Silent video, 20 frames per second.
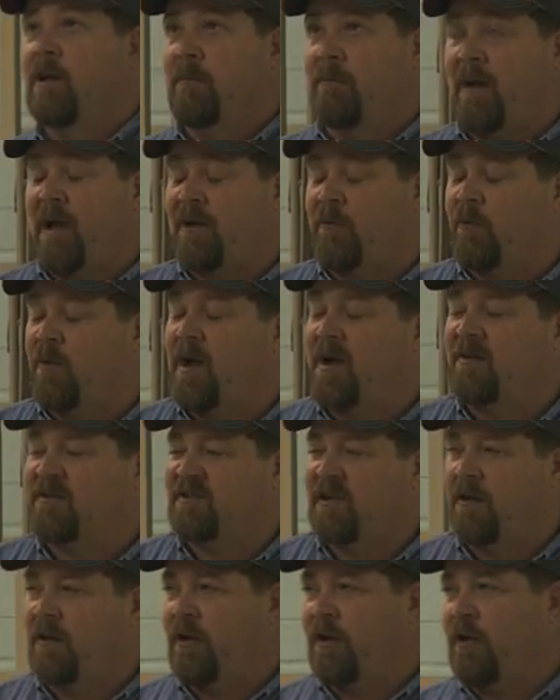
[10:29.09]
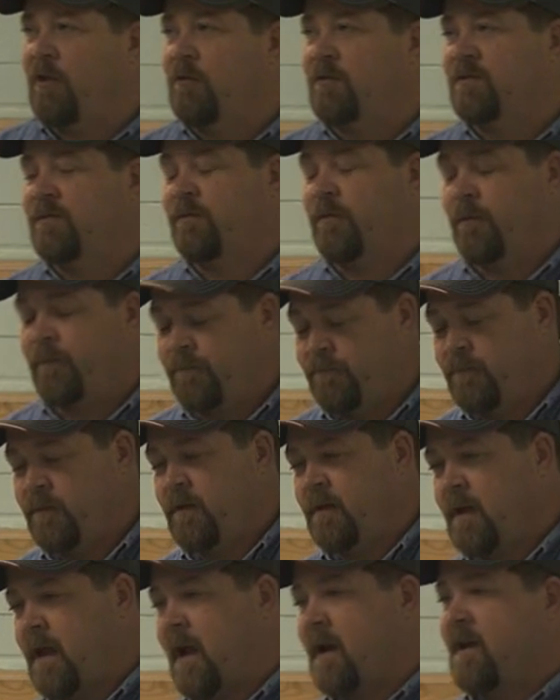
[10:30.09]
Back when I was selling goats for
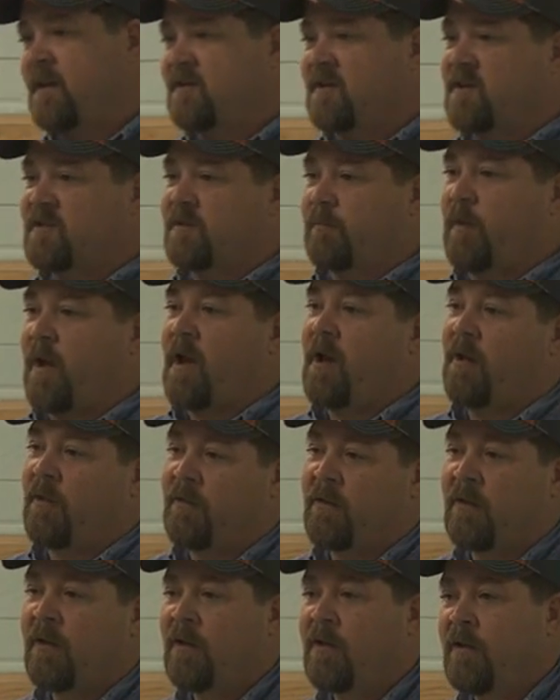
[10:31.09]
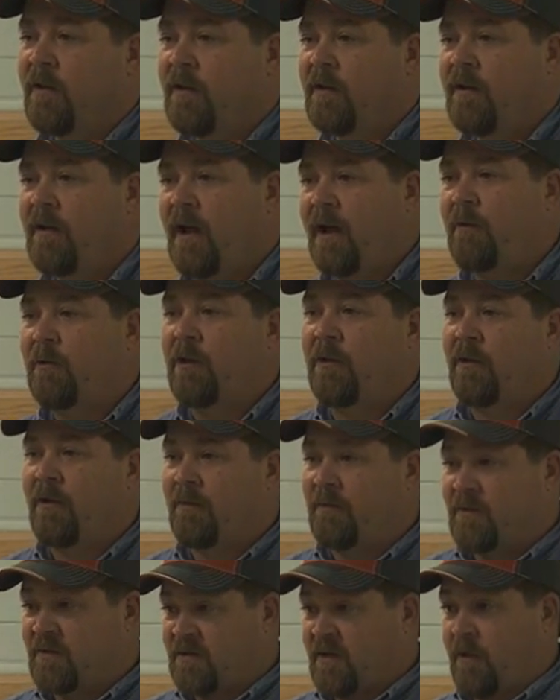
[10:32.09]
90 cents a pound, I would have
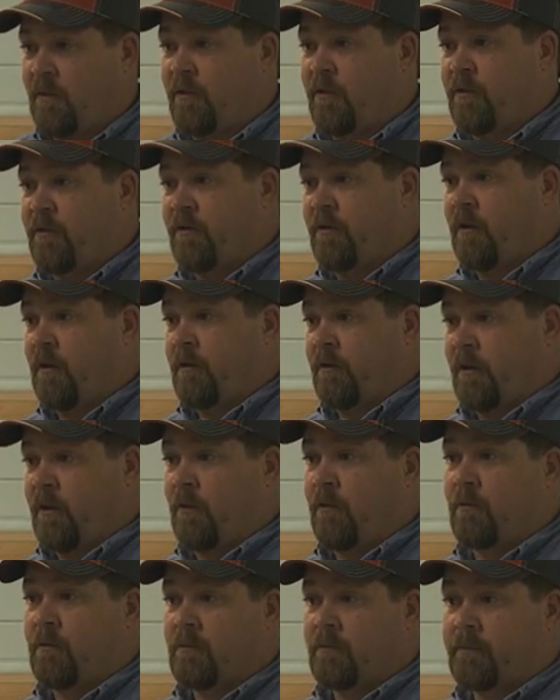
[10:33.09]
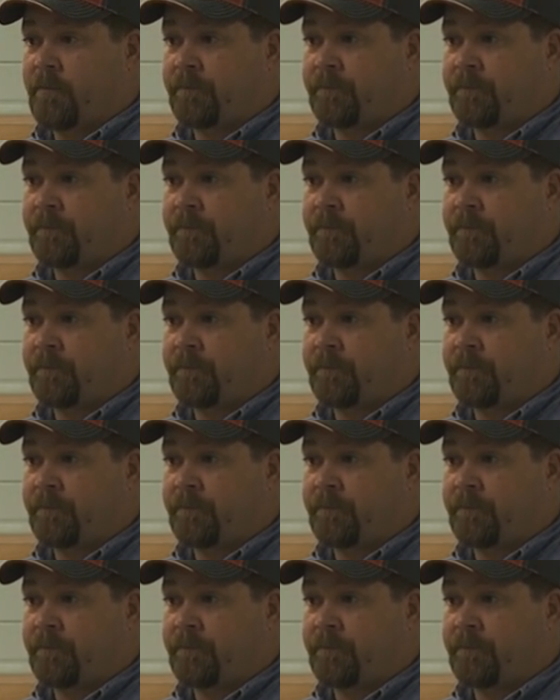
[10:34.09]
loved to sell a $100 goat.